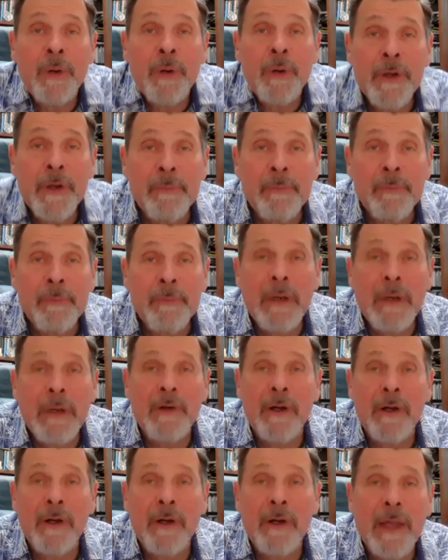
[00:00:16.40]
pretty much
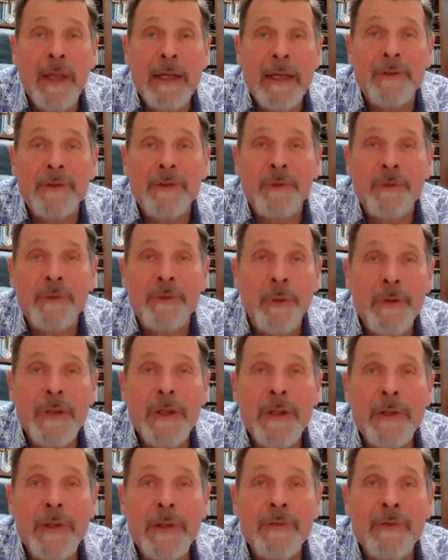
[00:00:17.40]
all of that is
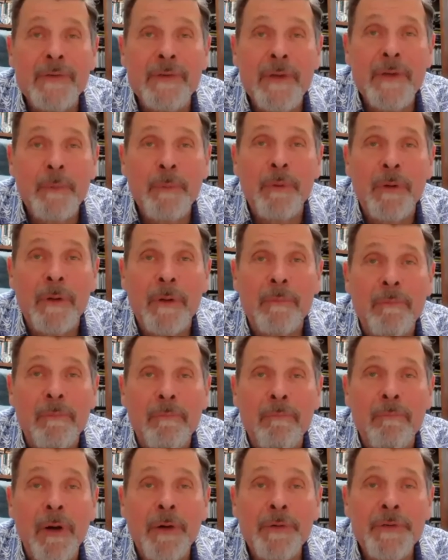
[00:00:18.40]
pretty simple.
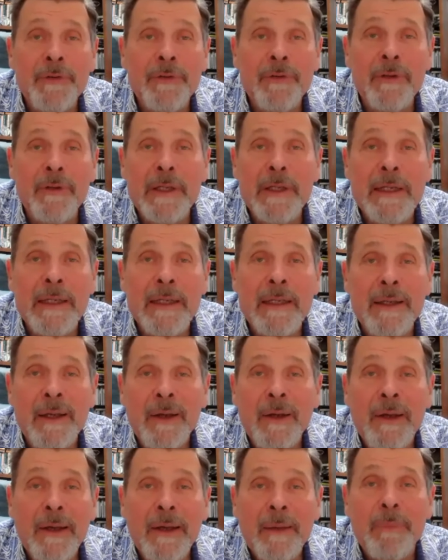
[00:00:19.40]
Mostly
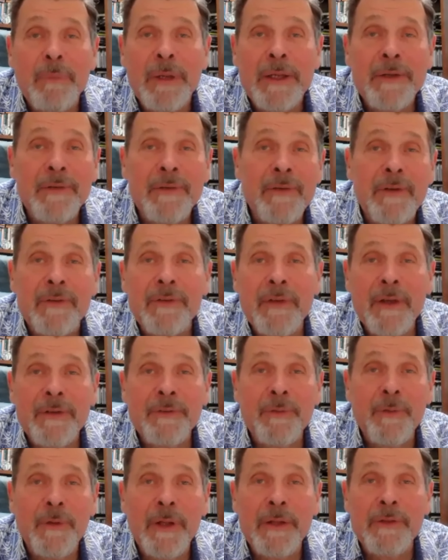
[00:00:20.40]
being
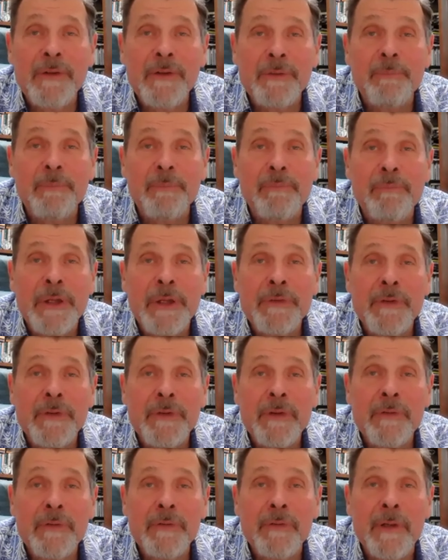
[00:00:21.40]
successful in this
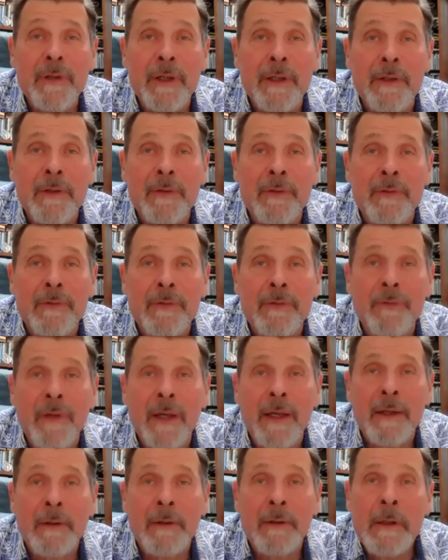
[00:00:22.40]
business is
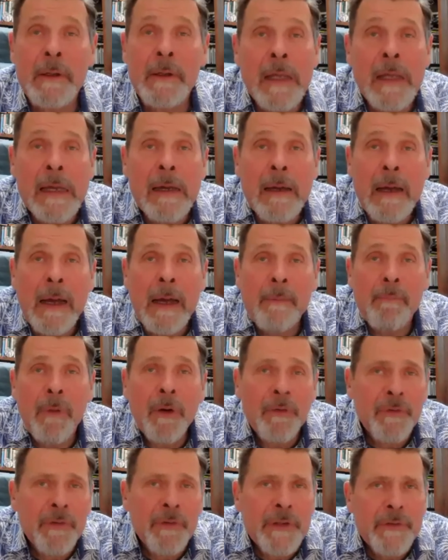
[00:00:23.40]
uh, uh,
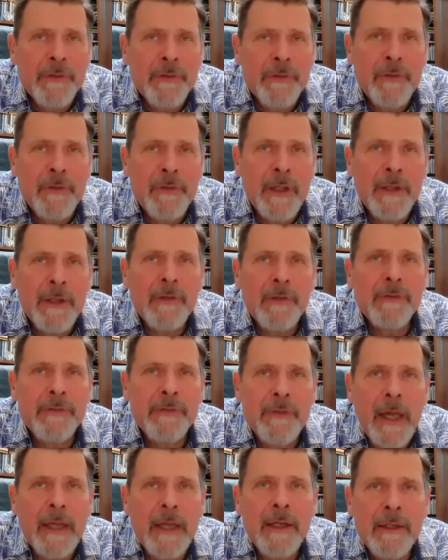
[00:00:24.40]
mostly just uh,
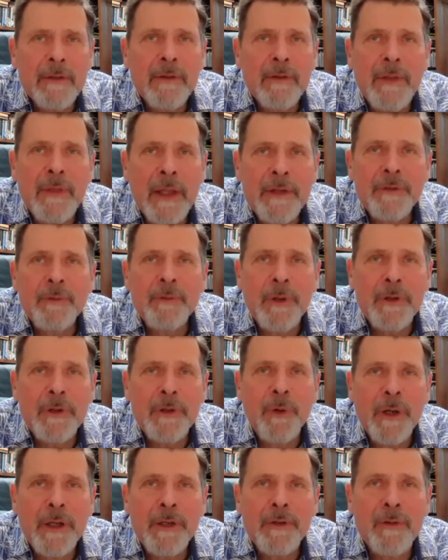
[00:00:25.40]
deciding that that's what
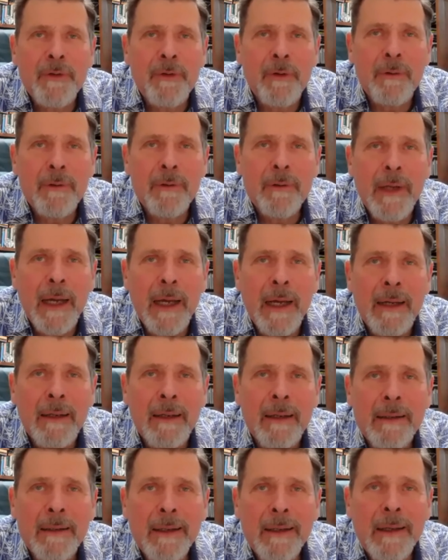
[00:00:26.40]
you want to do. Uh,